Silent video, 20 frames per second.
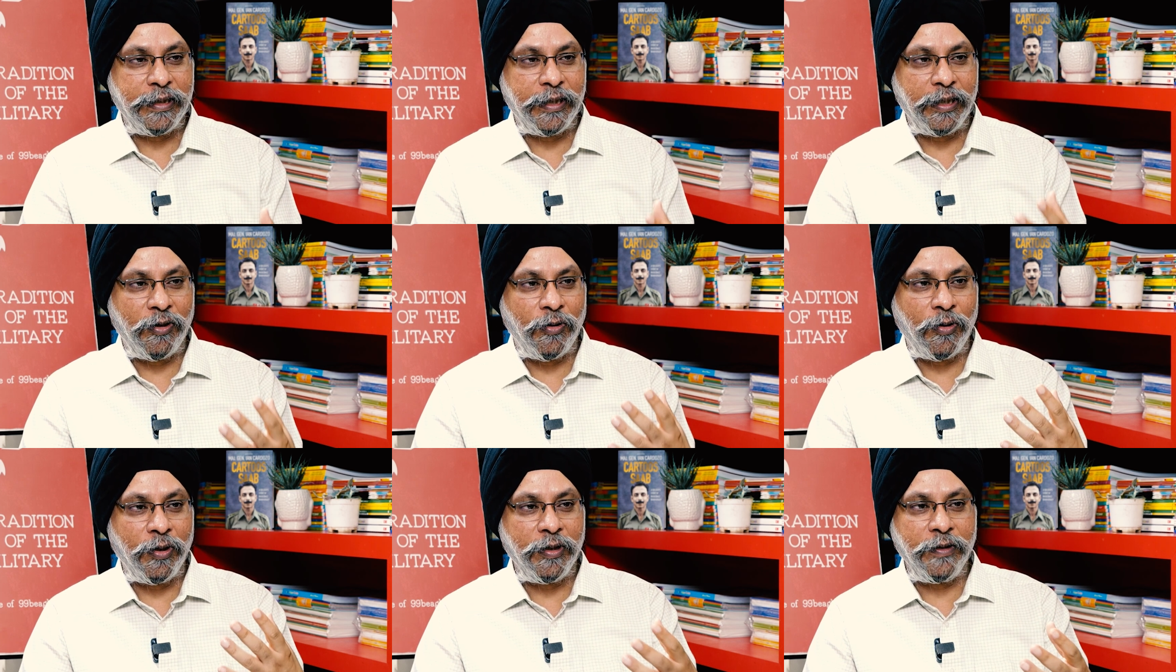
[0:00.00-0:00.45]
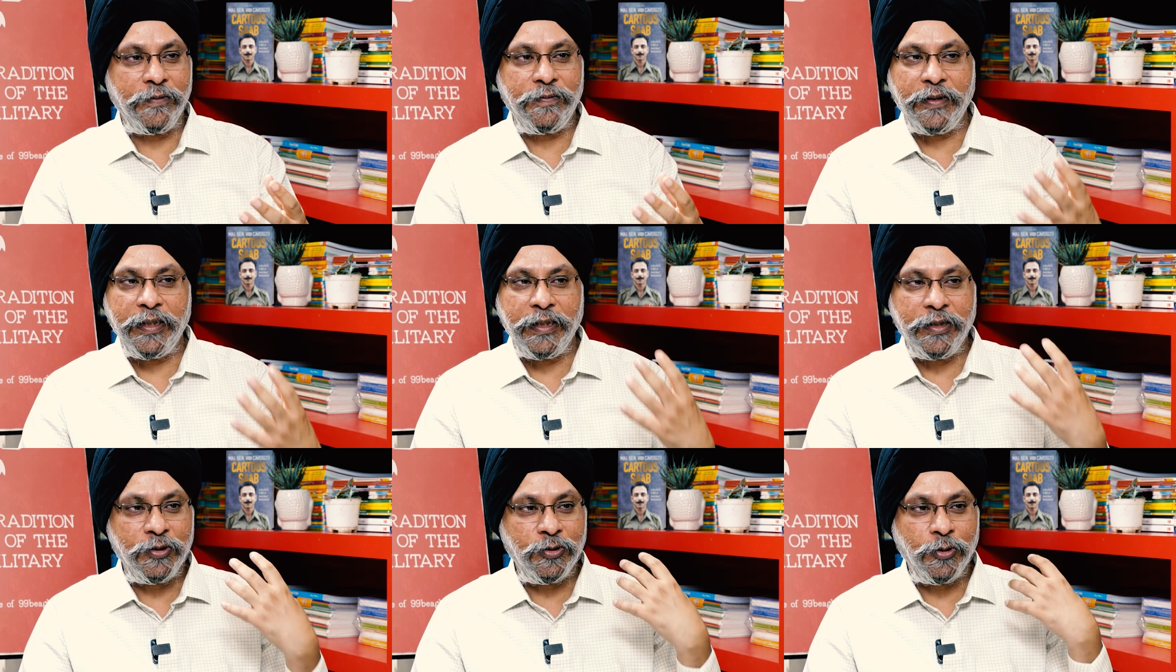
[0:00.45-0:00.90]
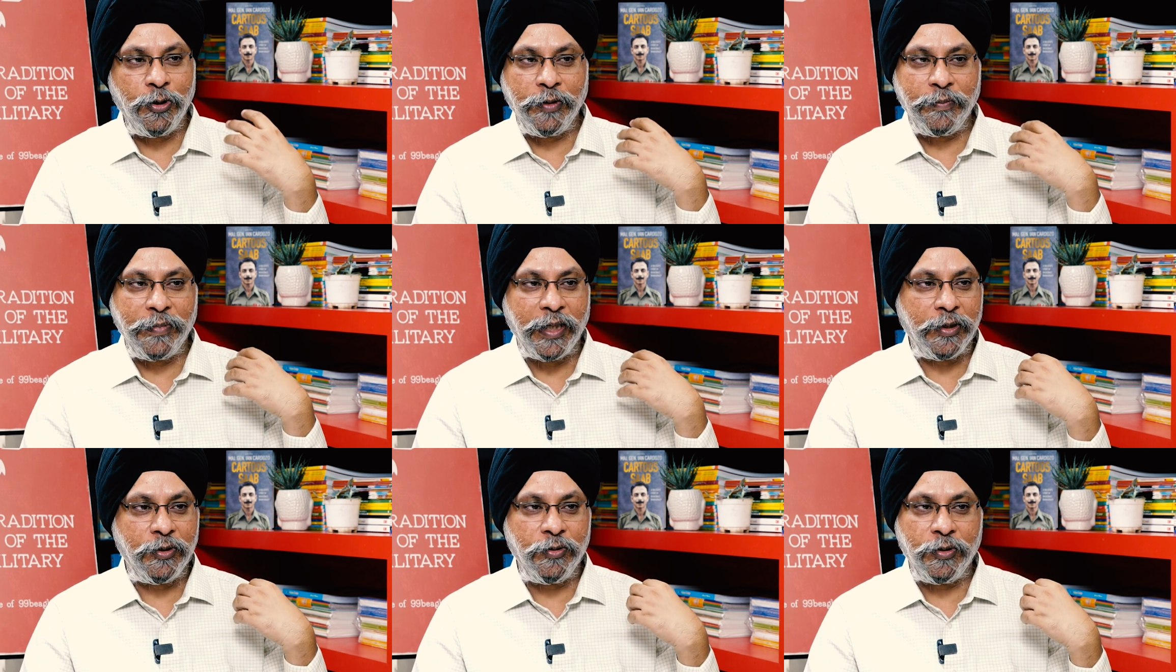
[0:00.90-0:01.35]
and all the feed is going
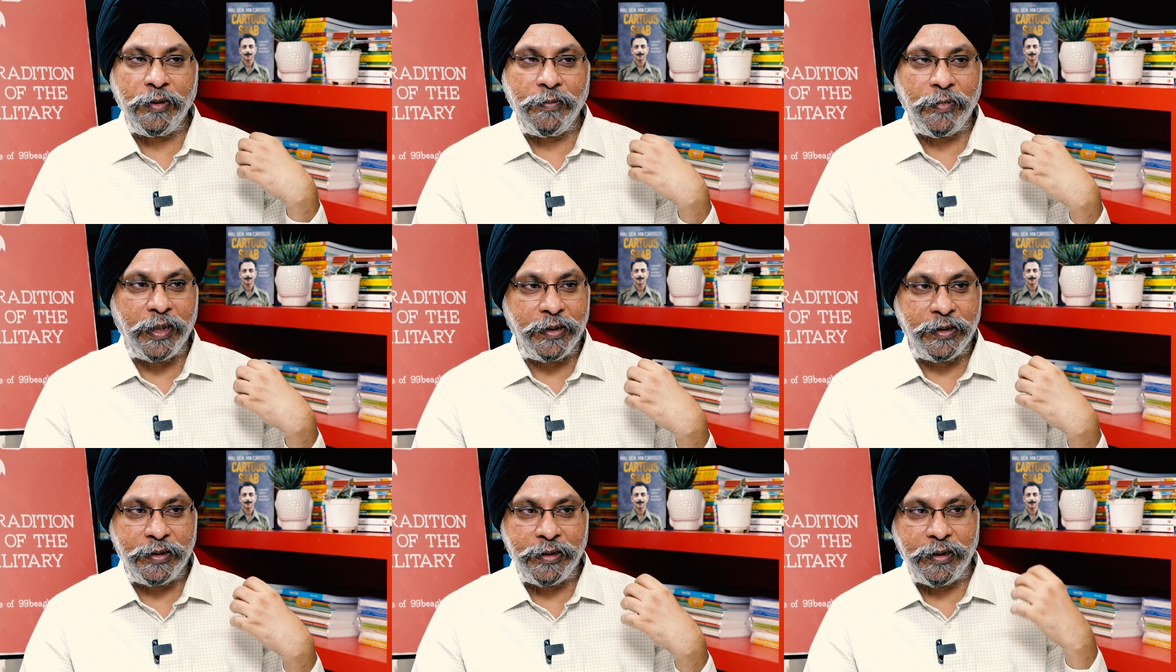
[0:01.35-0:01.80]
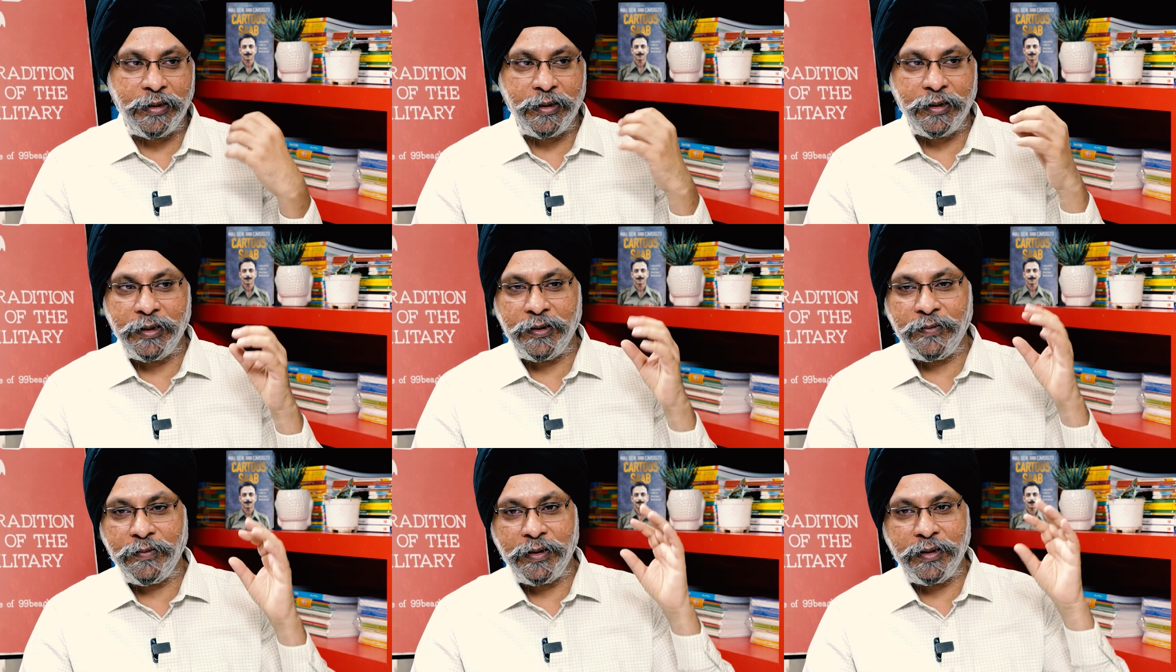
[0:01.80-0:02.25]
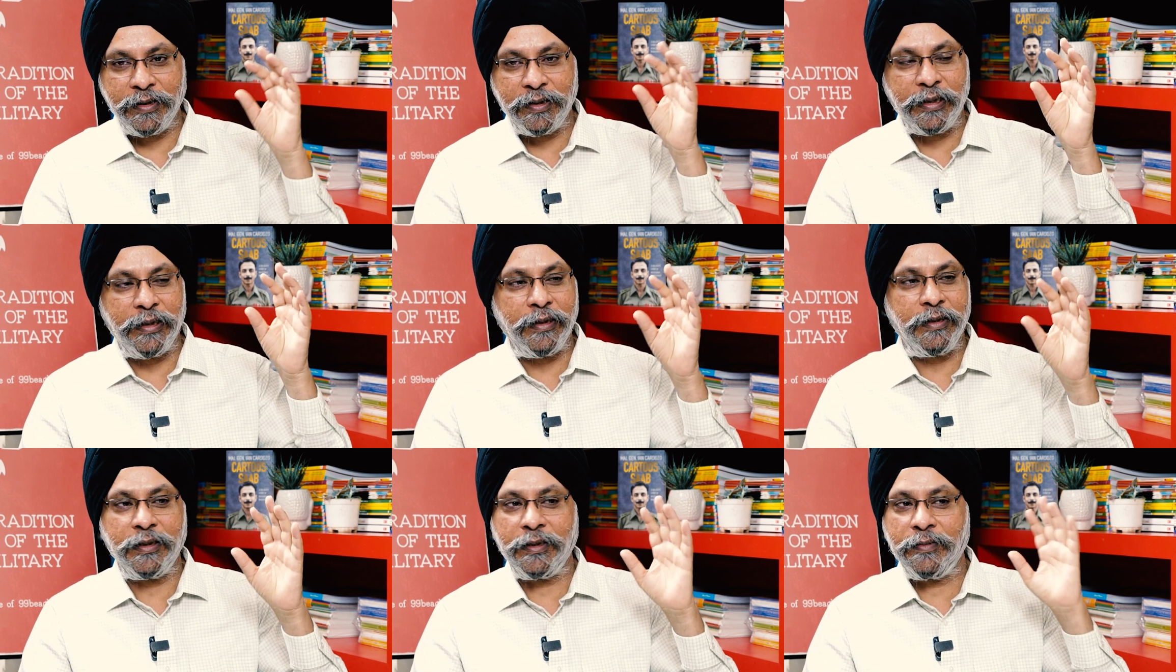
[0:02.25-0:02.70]
back to command centers where the
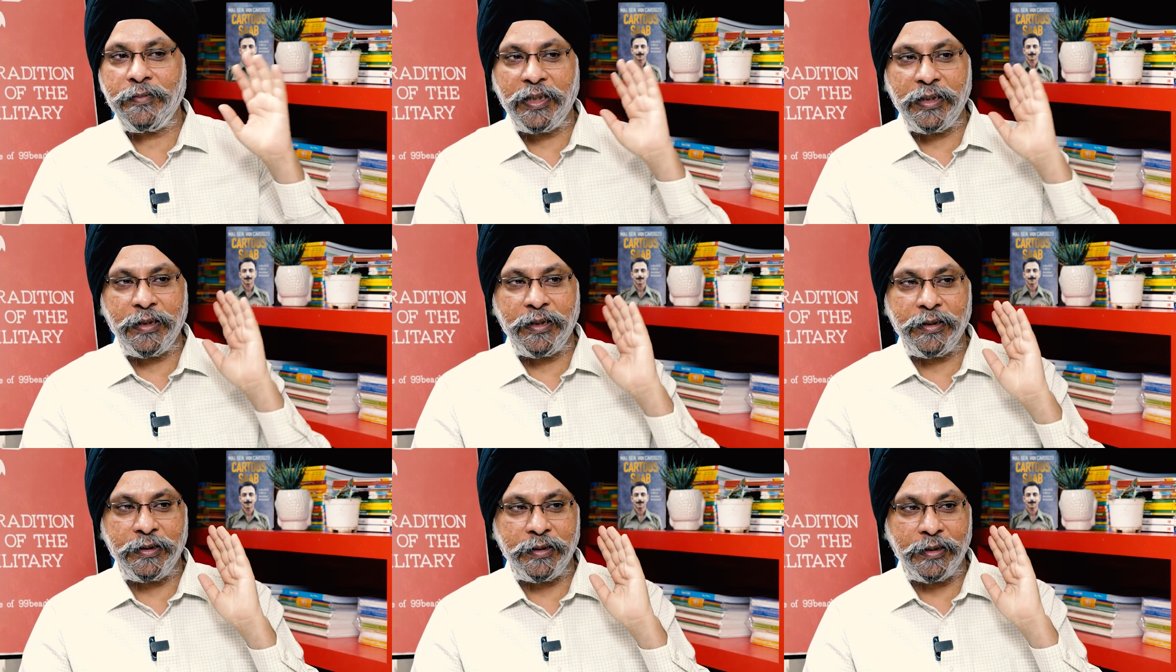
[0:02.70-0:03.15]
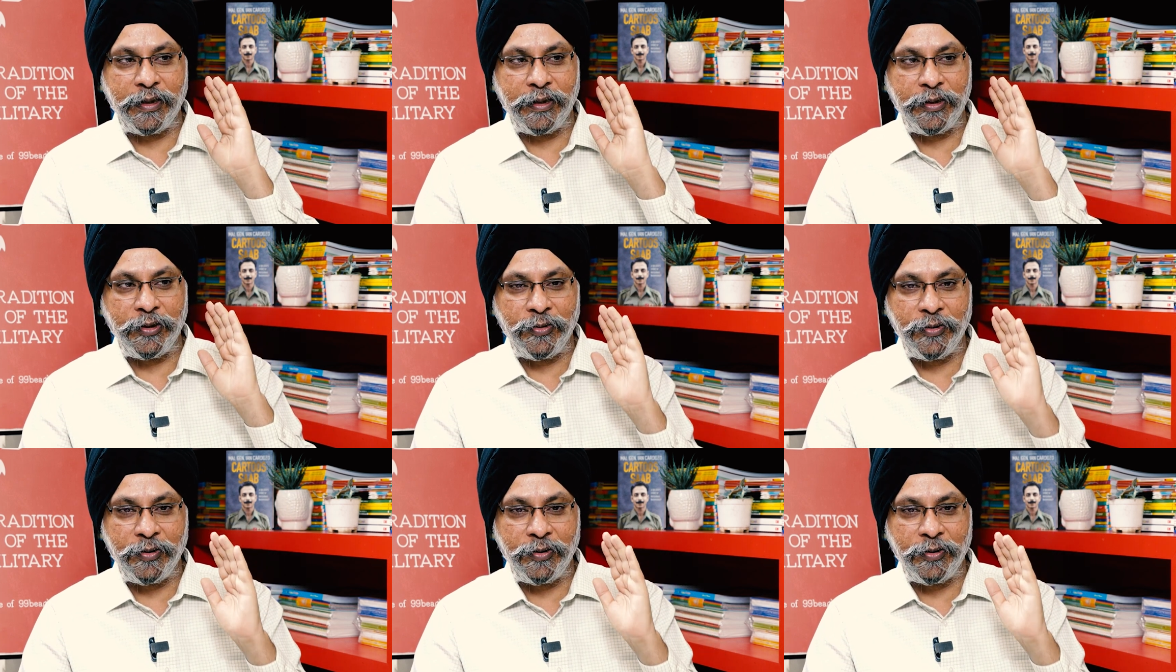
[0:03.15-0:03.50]
senior commanders are,